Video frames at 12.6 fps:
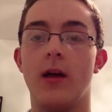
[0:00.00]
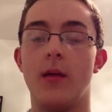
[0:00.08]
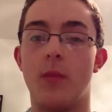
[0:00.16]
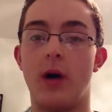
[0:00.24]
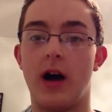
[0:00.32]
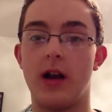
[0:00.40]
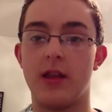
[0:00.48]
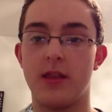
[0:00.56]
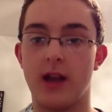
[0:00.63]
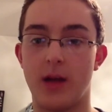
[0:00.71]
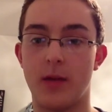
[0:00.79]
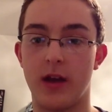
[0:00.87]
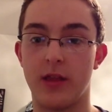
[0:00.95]
bought the
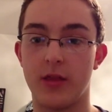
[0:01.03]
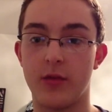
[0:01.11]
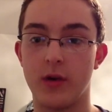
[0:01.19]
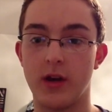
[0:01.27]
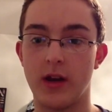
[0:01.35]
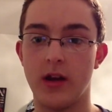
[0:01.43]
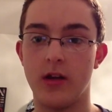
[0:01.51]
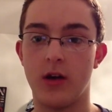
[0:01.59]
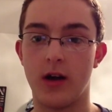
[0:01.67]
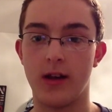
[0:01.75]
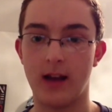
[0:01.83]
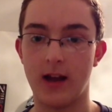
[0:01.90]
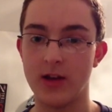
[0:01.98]
iPad 3
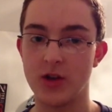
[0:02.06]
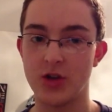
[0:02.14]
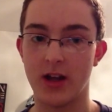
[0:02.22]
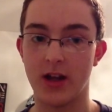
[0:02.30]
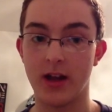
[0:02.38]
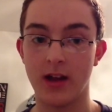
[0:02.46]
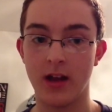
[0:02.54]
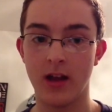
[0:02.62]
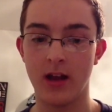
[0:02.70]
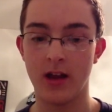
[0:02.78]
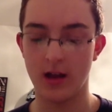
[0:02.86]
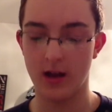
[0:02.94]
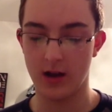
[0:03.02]
on launch day,
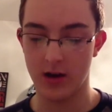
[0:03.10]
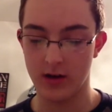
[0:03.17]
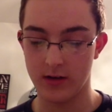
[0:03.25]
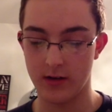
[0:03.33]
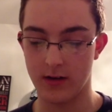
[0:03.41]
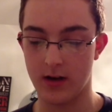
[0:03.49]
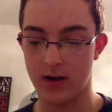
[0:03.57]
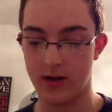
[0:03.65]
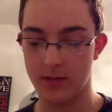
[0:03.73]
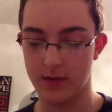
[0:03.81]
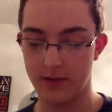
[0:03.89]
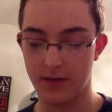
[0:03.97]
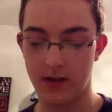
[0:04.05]
to come
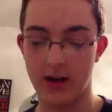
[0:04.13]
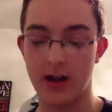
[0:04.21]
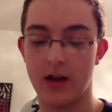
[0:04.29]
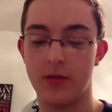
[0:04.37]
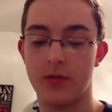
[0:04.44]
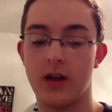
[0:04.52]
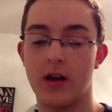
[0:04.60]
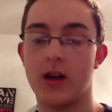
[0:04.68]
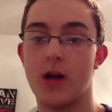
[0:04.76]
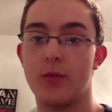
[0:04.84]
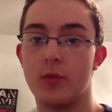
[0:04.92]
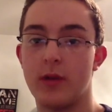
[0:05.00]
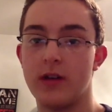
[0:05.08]
to find out that a
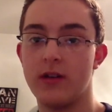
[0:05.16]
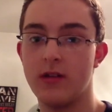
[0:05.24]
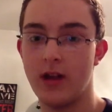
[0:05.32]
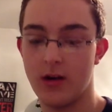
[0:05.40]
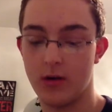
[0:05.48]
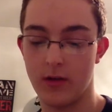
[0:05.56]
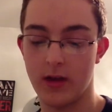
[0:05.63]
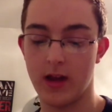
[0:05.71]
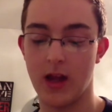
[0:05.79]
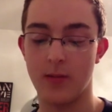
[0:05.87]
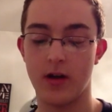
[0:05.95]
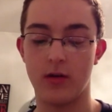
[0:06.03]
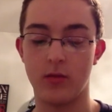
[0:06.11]
couple months later they
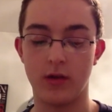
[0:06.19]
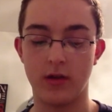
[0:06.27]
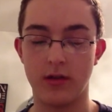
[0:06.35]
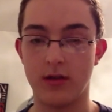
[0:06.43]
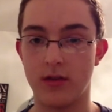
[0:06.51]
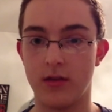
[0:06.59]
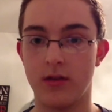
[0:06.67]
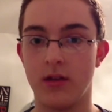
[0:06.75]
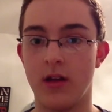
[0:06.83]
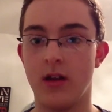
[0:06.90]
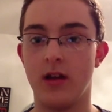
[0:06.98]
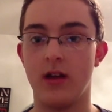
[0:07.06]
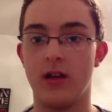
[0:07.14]
came out with
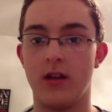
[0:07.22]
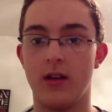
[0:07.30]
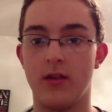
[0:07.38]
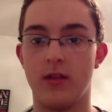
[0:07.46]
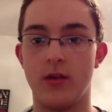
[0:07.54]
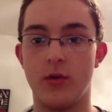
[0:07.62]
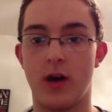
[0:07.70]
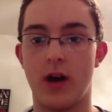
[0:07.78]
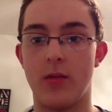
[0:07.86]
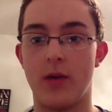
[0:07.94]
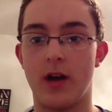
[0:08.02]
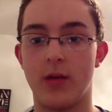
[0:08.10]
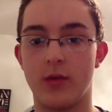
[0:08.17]
the new
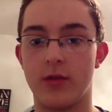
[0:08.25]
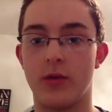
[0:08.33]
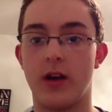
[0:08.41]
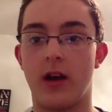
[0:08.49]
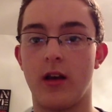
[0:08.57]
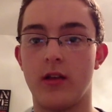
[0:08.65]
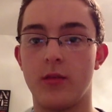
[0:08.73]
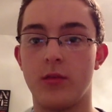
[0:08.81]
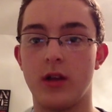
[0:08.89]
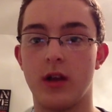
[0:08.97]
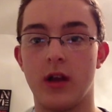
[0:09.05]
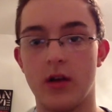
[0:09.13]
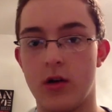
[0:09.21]
iPad with Retina
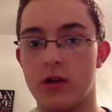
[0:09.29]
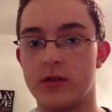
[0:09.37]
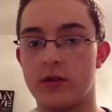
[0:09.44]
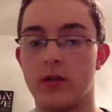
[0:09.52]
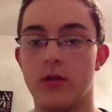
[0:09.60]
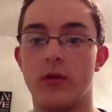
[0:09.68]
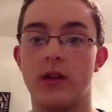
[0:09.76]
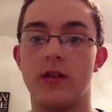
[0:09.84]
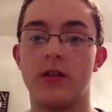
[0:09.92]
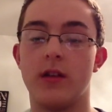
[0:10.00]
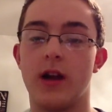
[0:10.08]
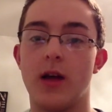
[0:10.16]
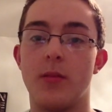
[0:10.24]
display, also known as
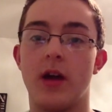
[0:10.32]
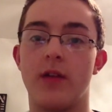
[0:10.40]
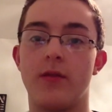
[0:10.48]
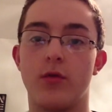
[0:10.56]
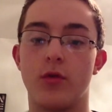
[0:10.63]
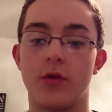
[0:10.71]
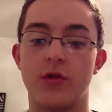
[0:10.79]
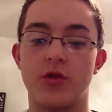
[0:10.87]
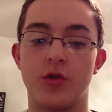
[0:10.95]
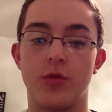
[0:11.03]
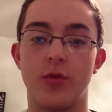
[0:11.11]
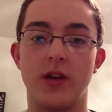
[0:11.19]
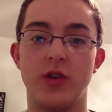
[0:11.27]
the iPad 4th
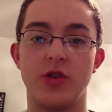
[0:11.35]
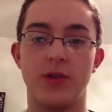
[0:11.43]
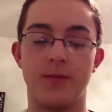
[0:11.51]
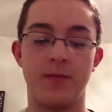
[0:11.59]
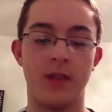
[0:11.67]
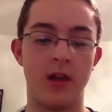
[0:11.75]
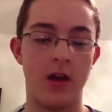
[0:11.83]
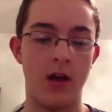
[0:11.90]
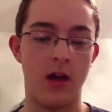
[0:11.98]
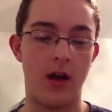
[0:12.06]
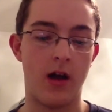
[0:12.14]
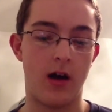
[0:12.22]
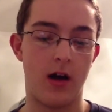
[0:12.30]
generation.
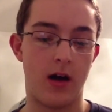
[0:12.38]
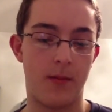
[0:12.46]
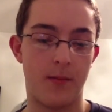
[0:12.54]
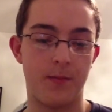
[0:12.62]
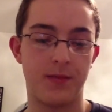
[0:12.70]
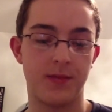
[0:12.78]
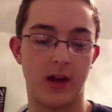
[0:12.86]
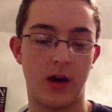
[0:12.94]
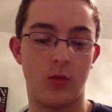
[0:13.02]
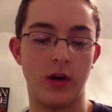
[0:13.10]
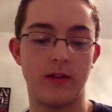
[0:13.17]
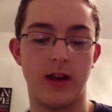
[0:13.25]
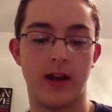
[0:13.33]
I
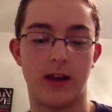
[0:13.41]
want to take